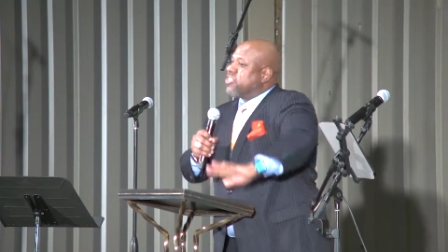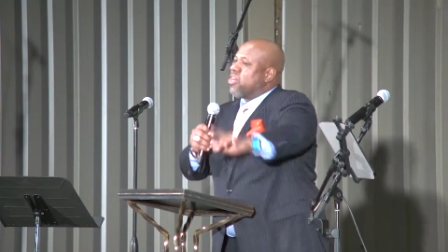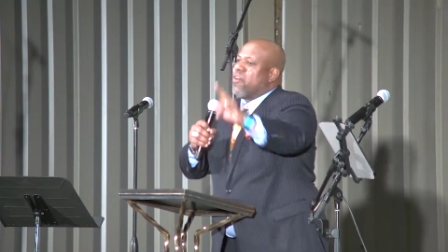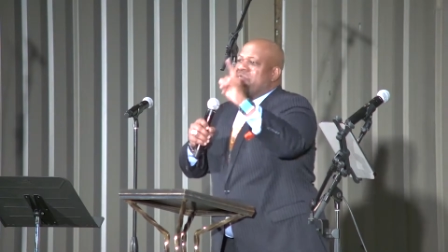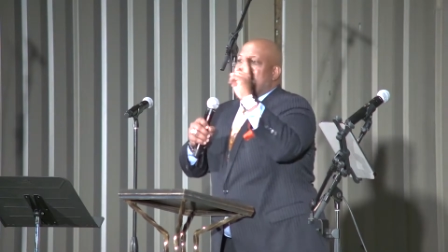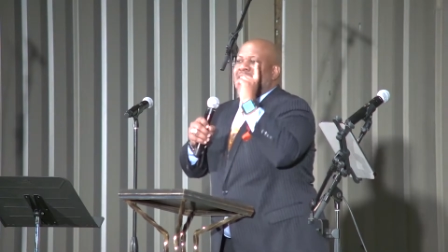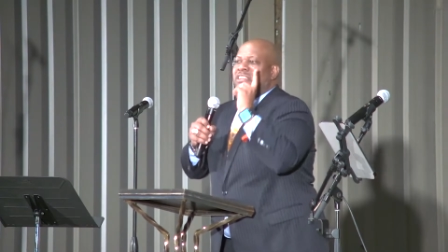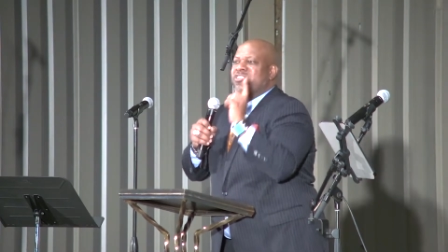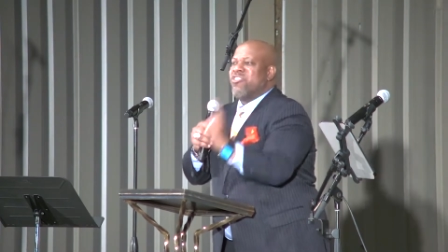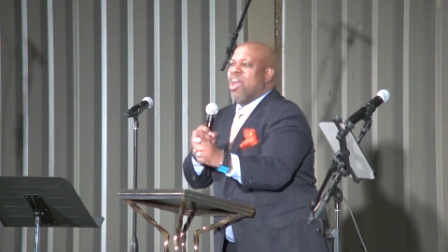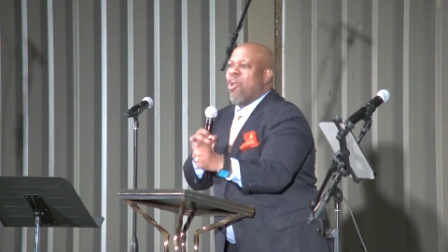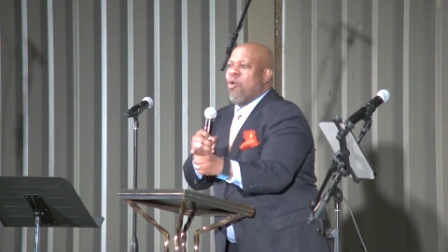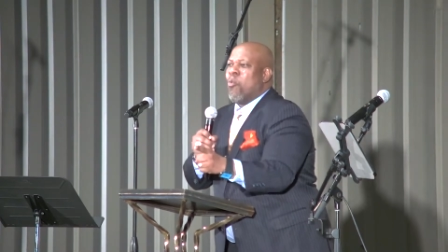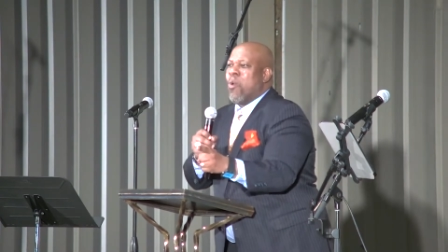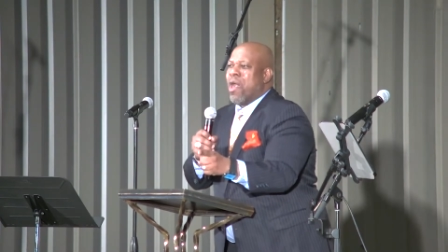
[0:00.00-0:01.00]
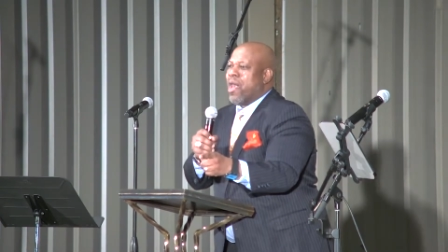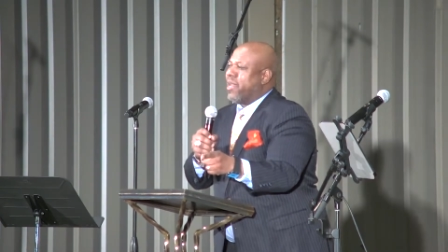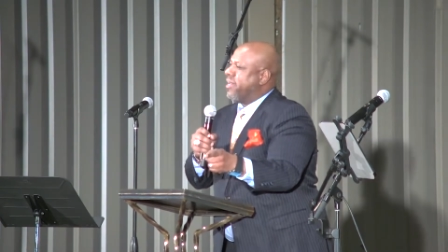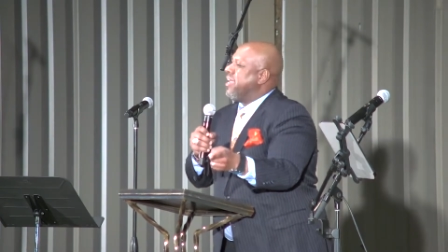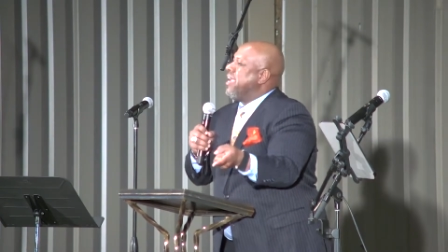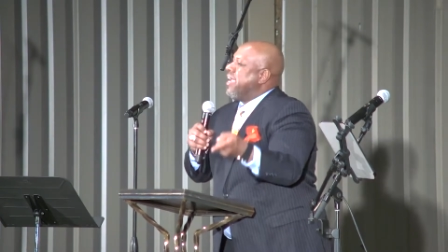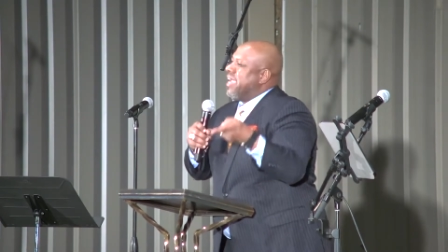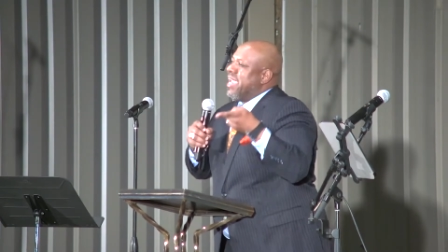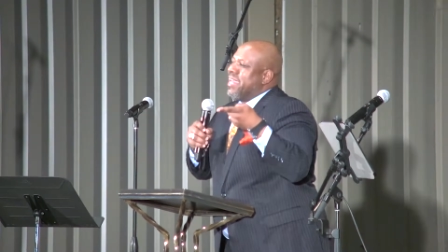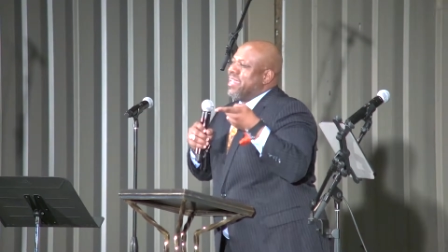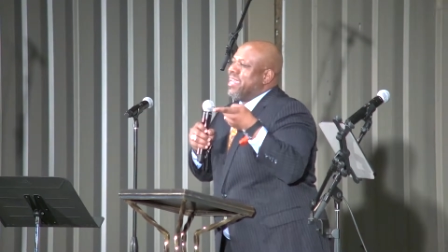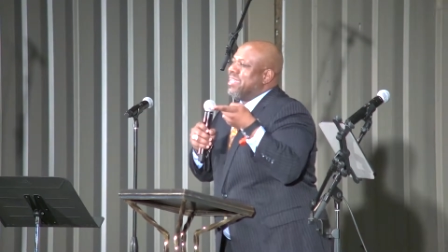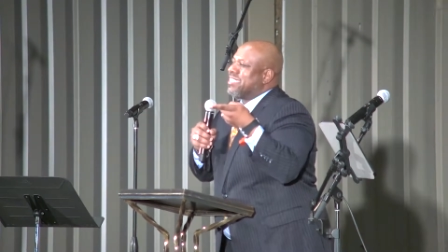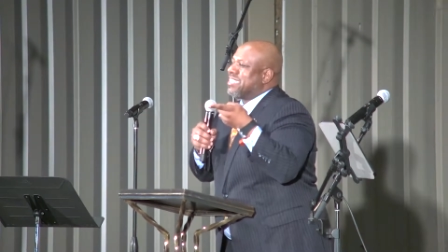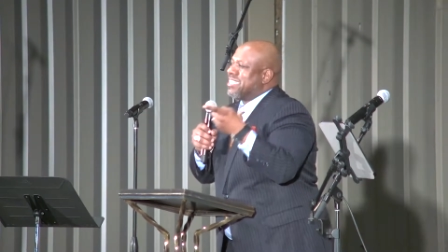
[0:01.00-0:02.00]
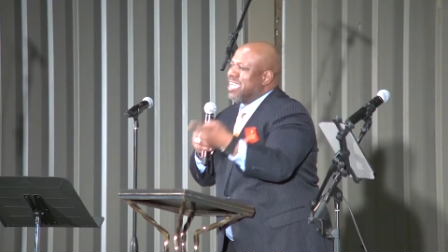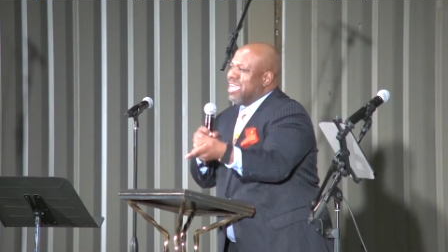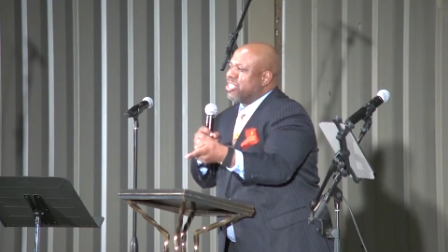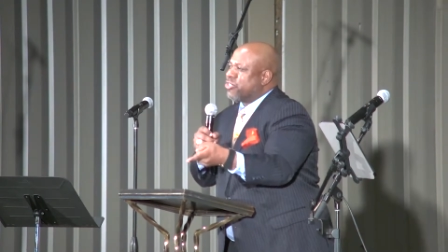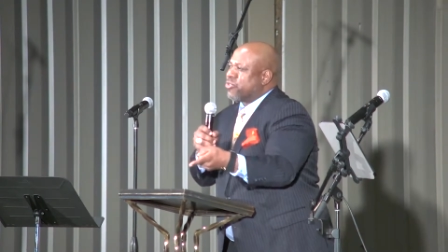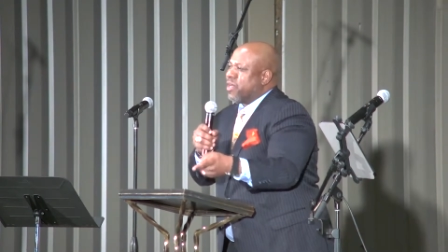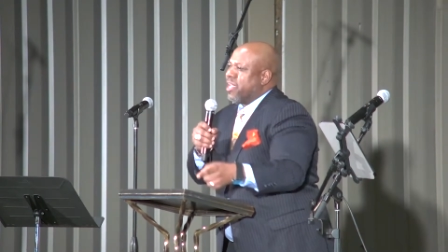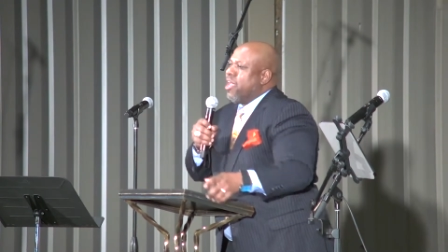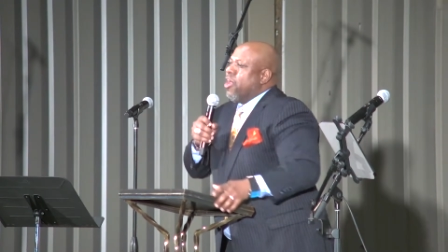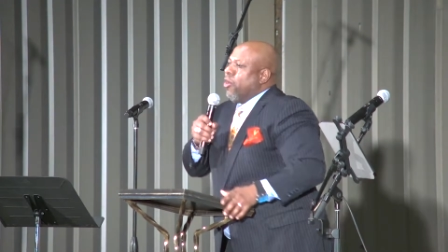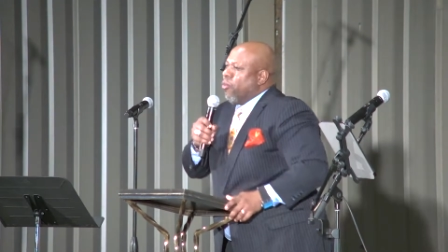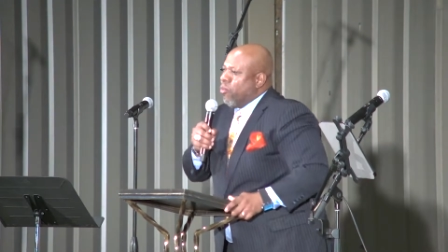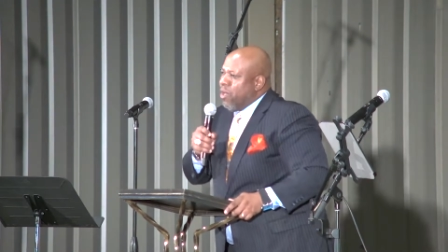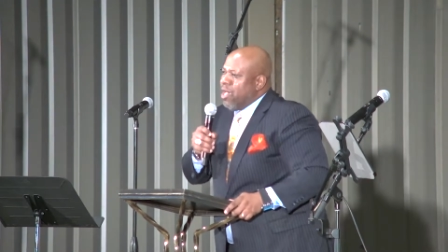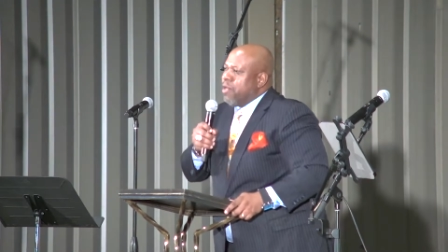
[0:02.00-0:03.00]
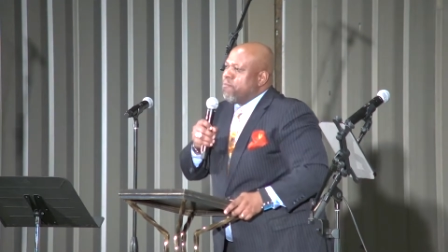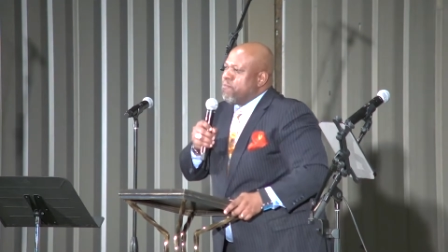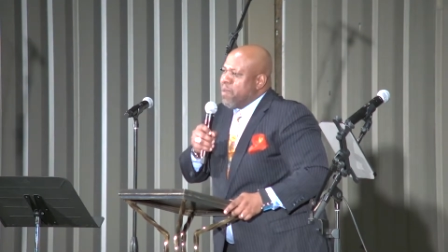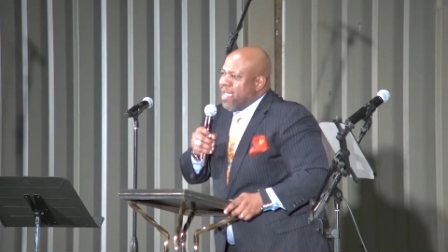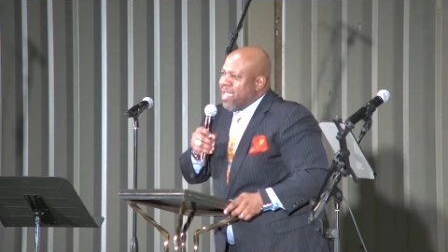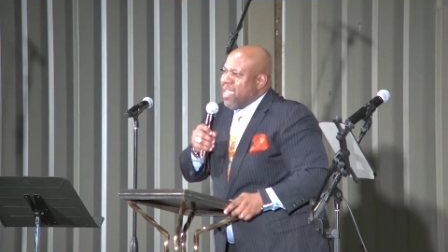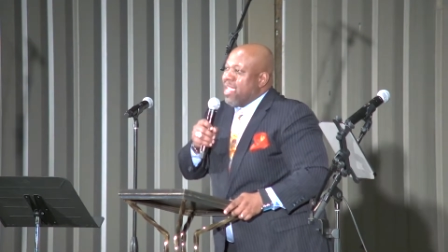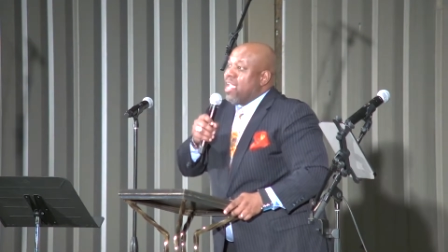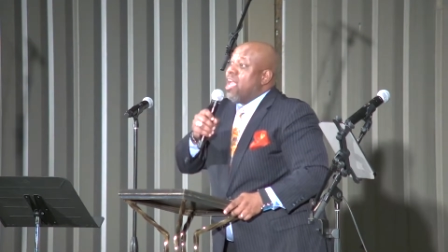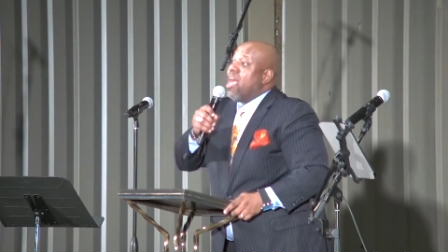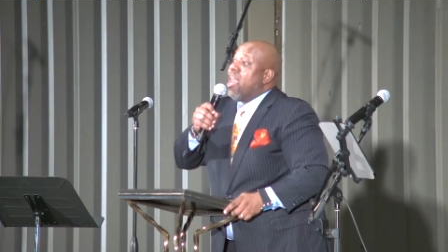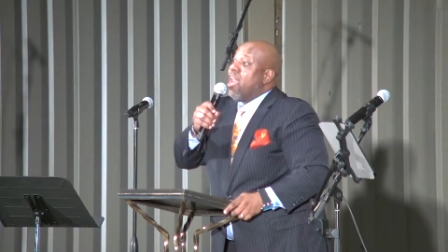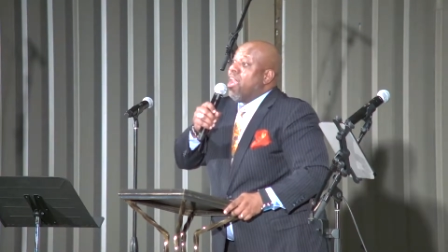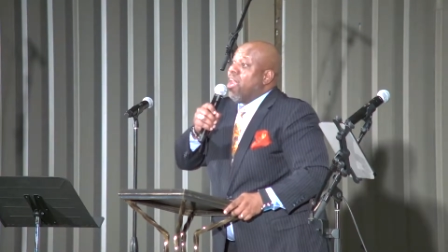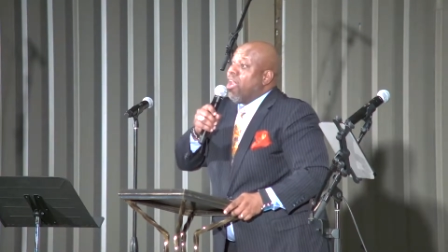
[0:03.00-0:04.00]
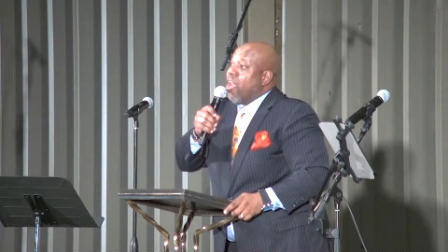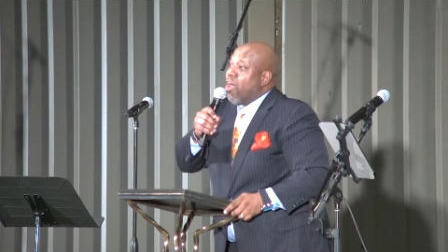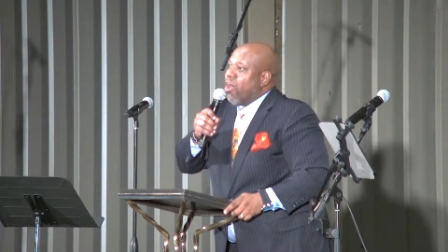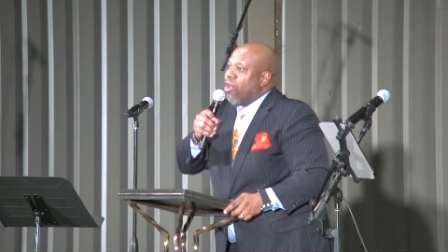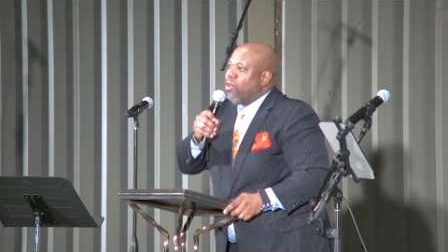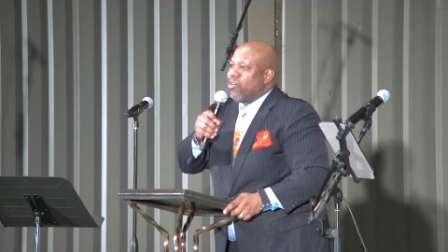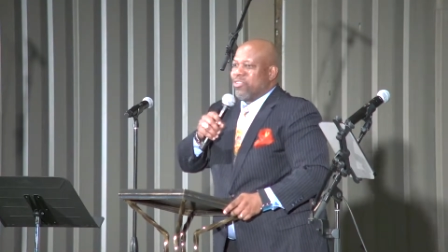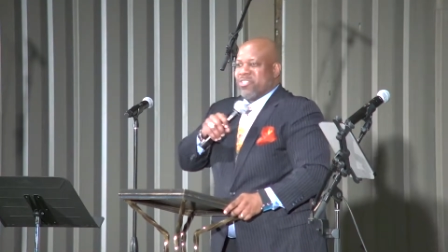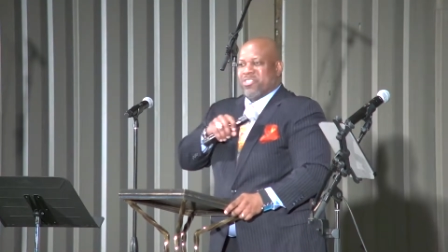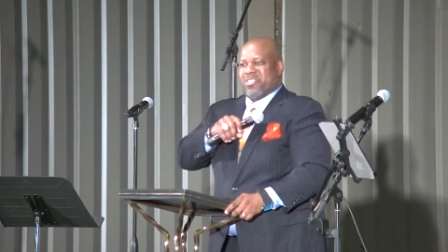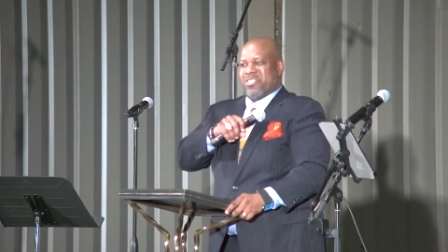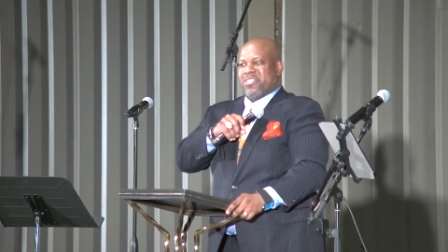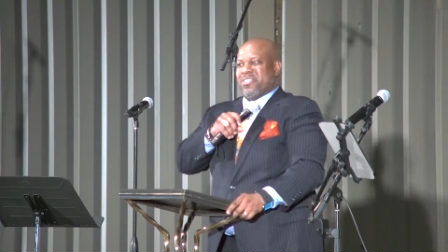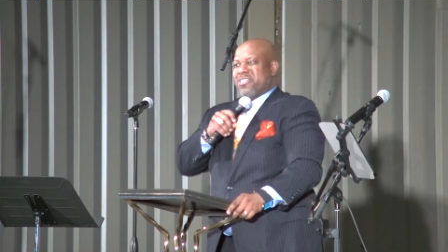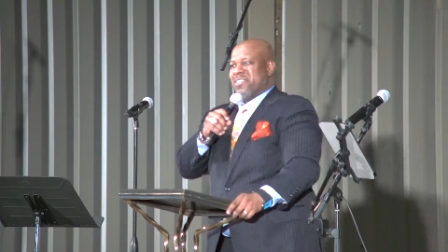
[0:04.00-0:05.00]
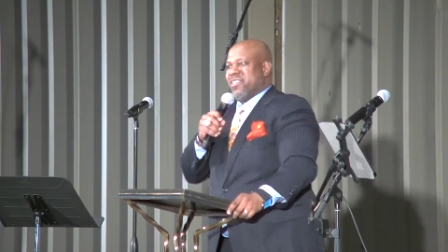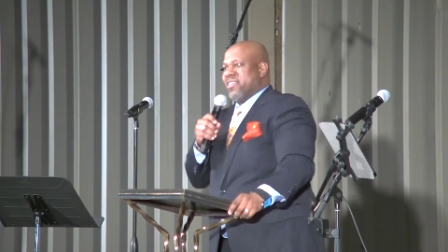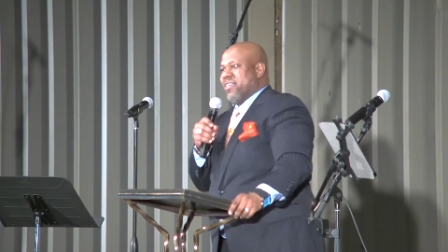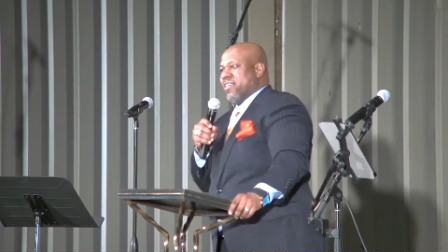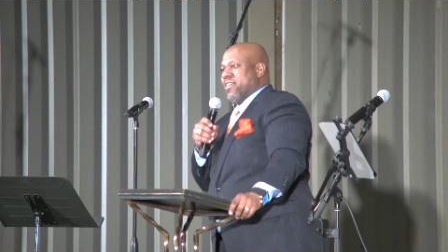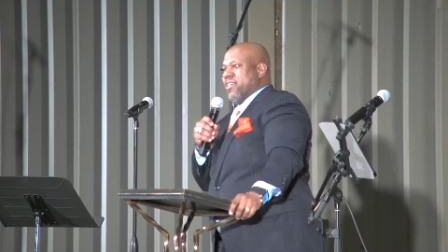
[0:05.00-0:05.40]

so that no one in his country would be lost.